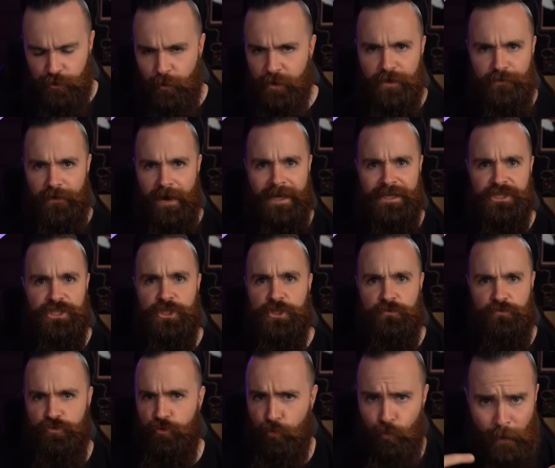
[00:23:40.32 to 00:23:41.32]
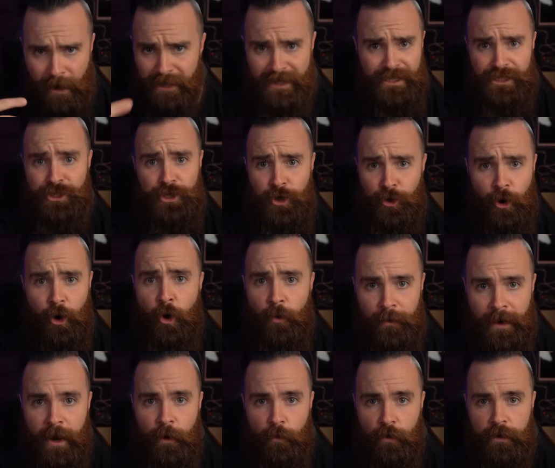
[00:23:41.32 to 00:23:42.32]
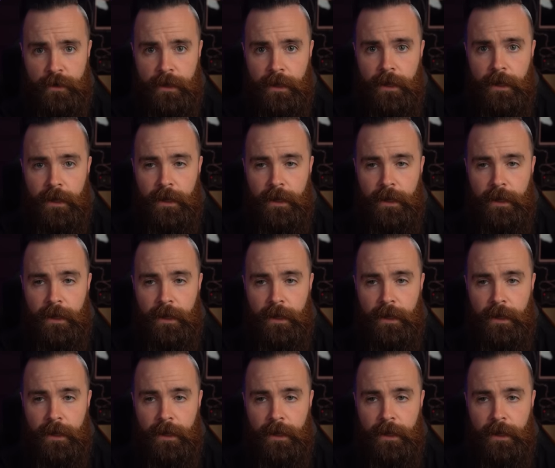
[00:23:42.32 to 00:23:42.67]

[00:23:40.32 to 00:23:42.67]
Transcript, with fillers: your device directly to your home network,